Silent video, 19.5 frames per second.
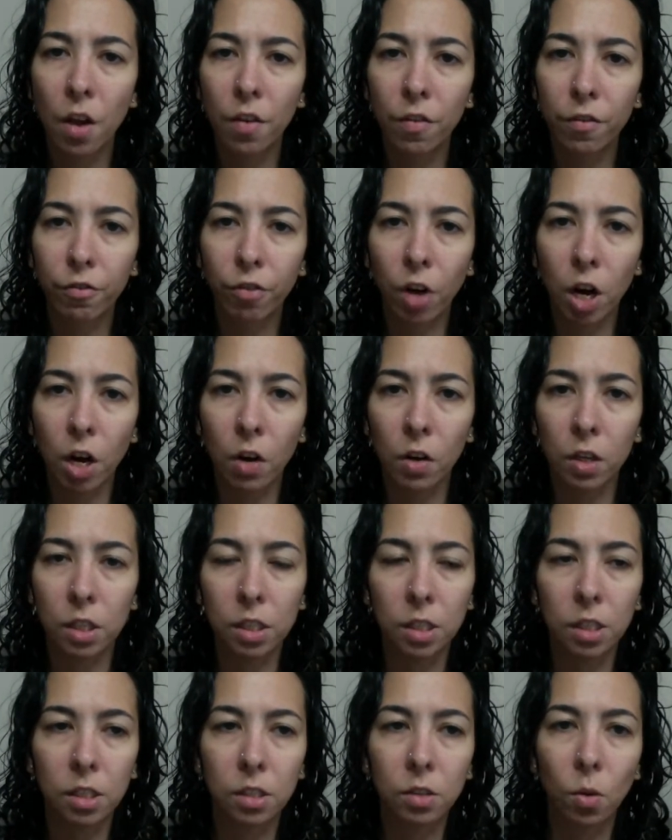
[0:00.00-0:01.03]

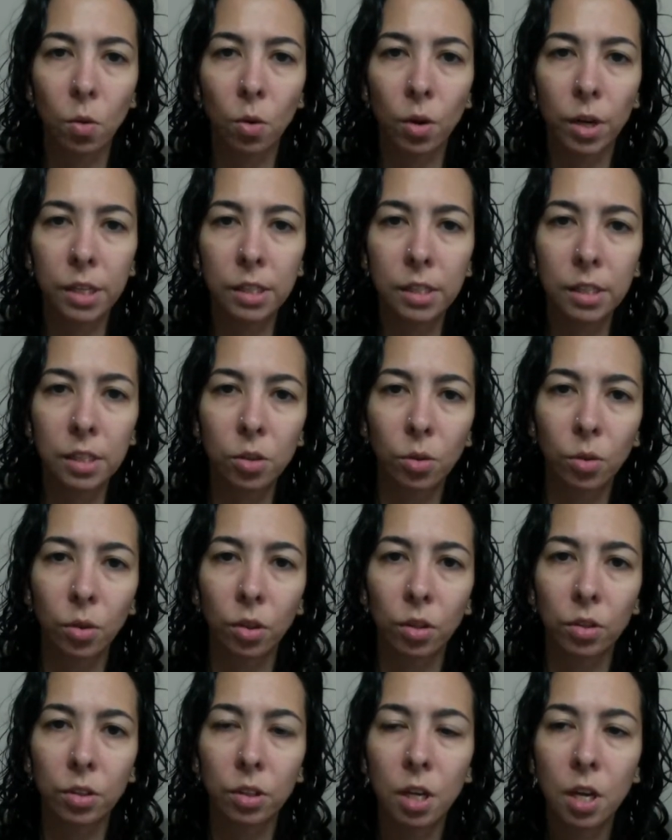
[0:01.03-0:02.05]
fragrances or essential
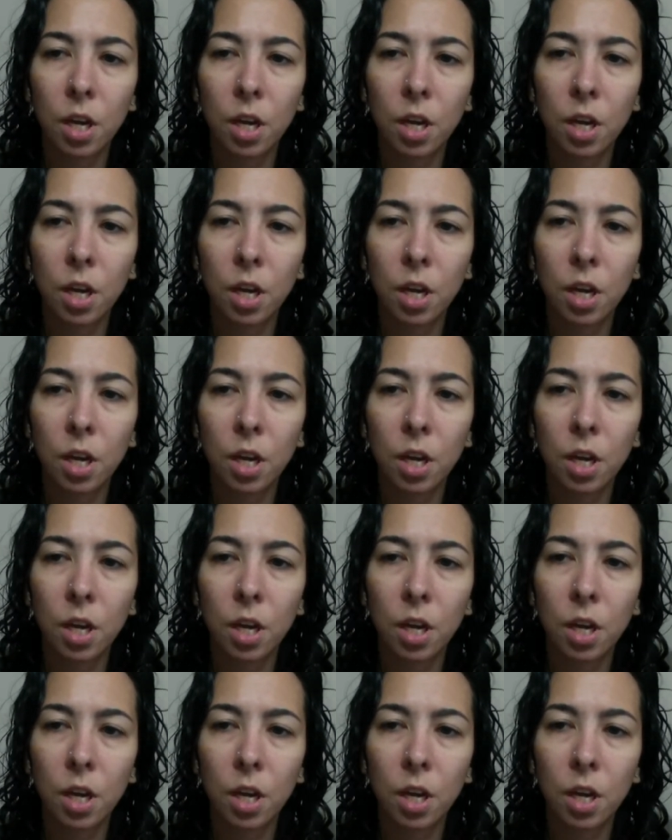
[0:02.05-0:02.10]
oils.